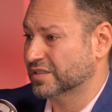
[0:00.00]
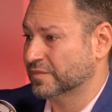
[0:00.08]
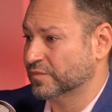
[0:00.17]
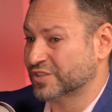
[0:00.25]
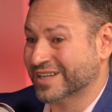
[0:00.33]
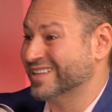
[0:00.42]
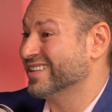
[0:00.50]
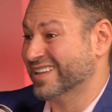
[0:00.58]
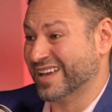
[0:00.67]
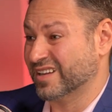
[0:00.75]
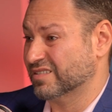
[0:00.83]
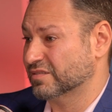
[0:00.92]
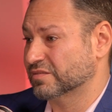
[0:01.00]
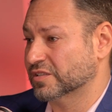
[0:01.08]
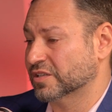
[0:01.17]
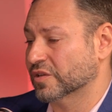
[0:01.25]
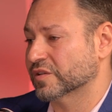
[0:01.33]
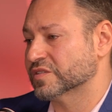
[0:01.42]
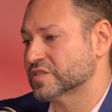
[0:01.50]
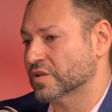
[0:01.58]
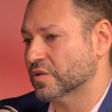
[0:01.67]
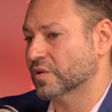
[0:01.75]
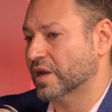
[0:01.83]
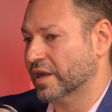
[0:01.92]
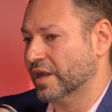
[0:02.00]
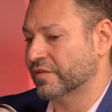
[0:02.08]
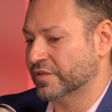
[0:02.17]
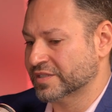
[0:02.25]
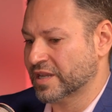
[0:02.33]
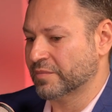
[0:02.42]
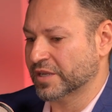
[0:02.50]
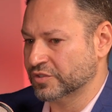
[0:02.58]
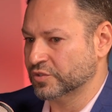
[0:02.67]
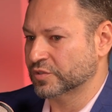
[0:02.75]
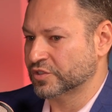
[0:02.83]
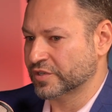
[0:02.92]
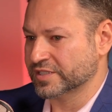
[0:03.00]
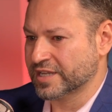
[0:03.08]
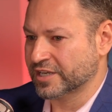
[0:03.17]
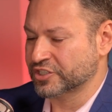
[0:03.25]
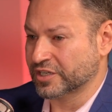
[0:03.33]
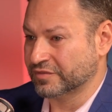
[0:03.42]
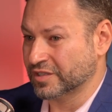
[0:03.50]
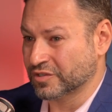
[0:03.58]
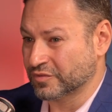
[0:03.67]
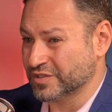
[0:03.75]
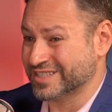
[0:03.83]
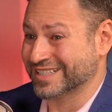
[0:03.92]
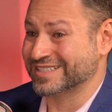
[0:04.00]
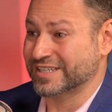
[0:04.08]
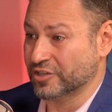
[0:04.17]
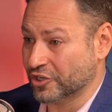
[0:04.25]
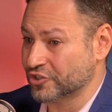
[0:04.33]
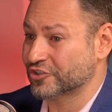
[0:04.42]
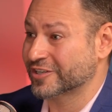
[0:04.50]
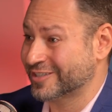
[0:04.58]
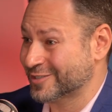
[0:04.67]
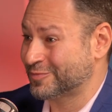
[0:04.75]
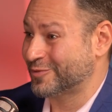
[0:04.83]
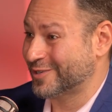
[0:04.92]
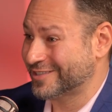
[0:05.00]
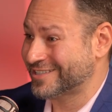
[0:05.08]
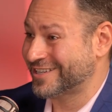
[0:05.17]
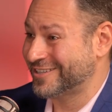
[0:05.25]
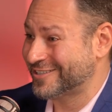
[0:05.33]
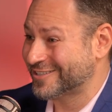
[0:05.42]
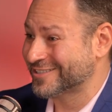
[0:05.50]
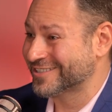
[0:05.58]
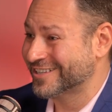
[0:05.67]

Which I didn't get, and so every time I do a transaction, I've done over 1,600 at this point in 10 years.